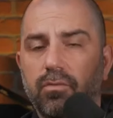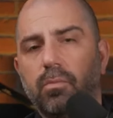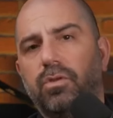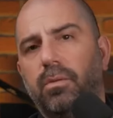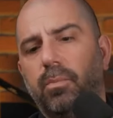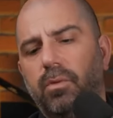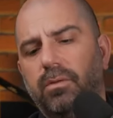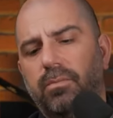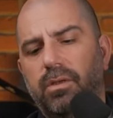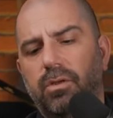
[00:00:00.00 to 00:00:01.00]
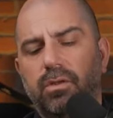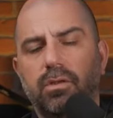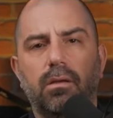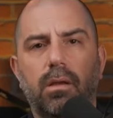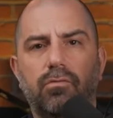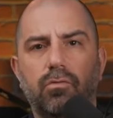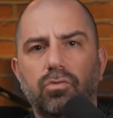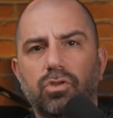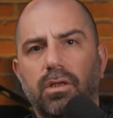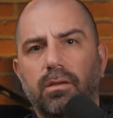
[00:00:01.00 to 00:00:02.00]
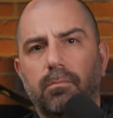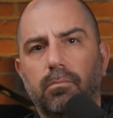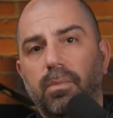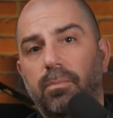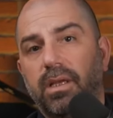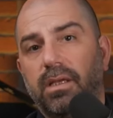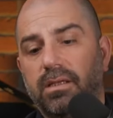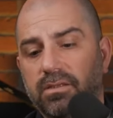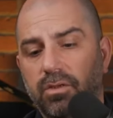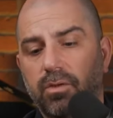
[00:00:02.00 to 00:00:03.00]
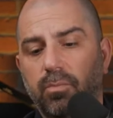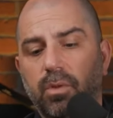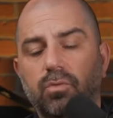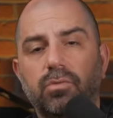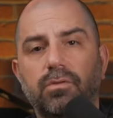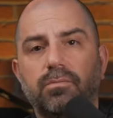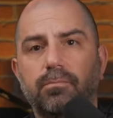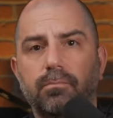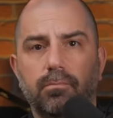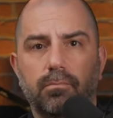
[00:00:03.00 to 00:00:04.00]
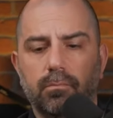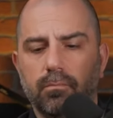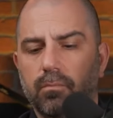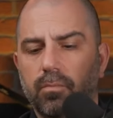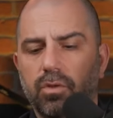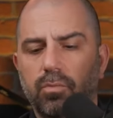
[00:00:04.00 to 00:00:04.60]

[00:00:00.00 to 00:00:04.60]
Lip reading: the most important features of Fuji, for me, is the Q mode. When you